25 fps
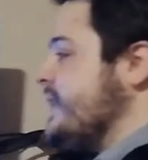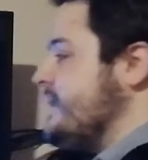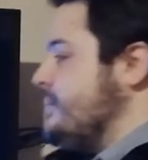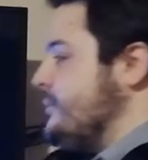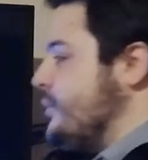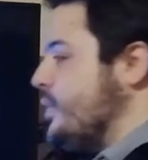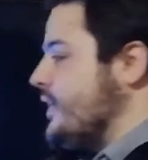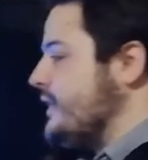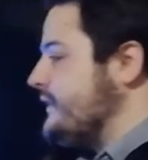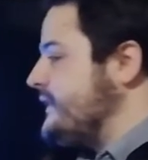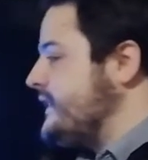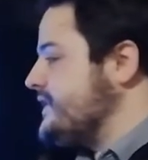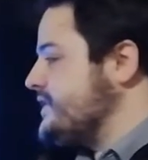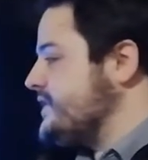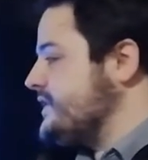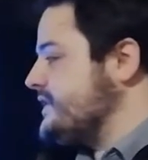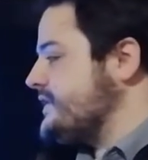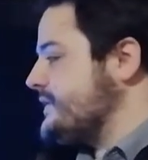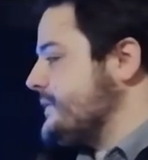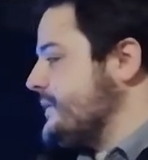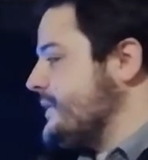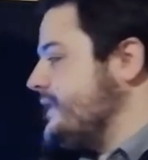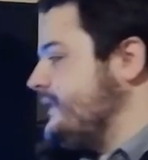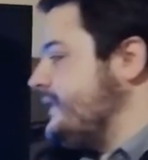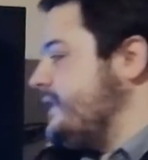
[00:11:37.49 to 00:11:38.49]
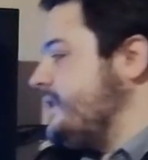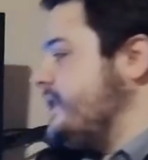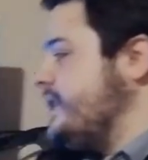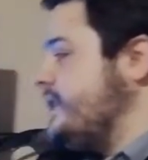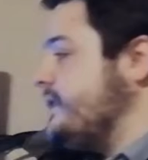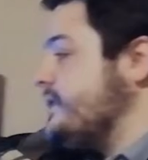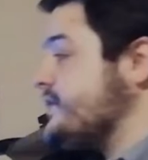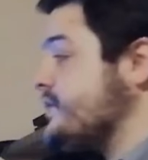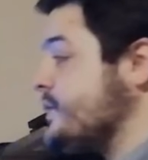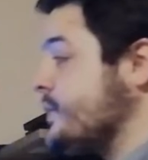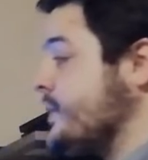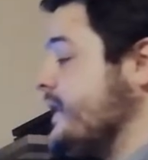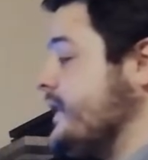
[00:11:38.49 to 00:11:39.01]
More efficient
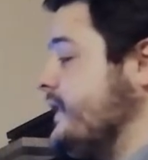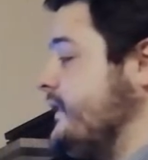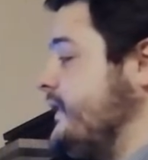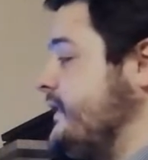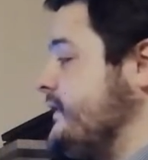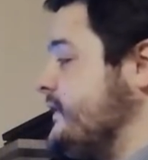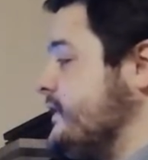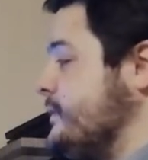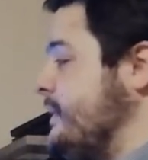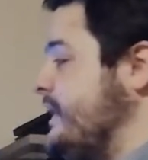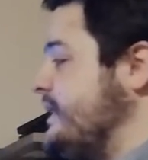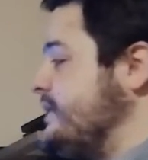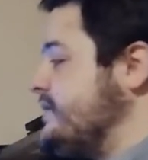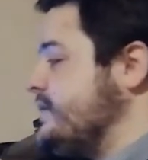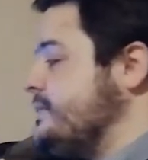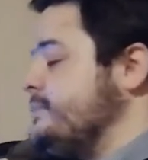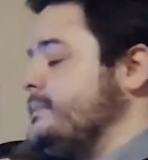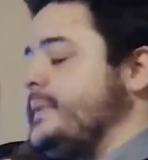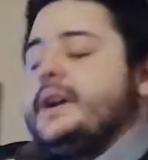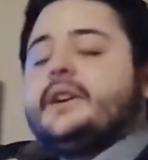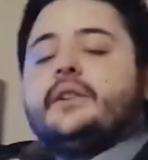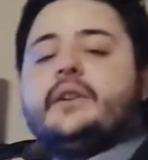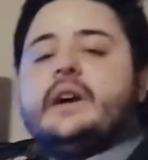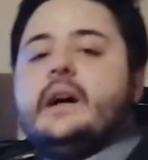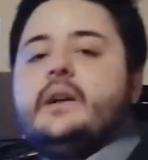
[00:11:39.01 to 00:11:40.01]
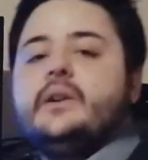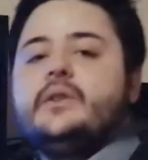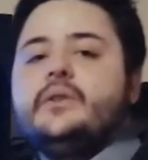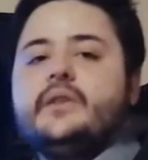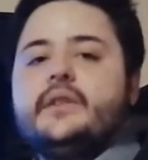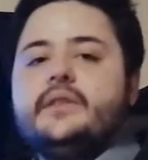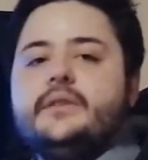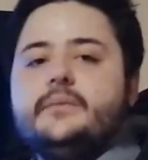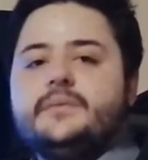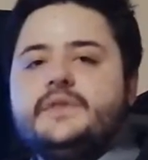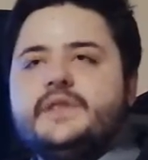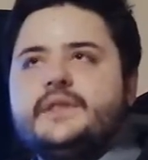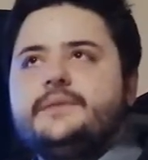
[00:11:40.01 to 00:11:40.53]
sorting of information, better
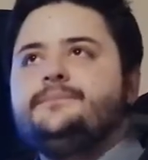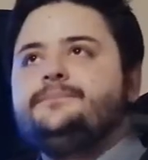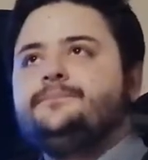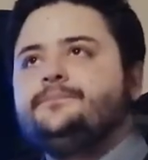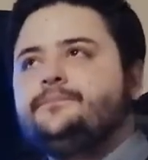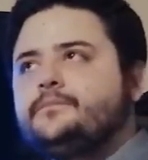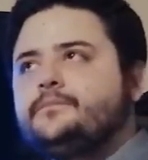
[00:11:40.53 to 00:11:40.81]
algorithms.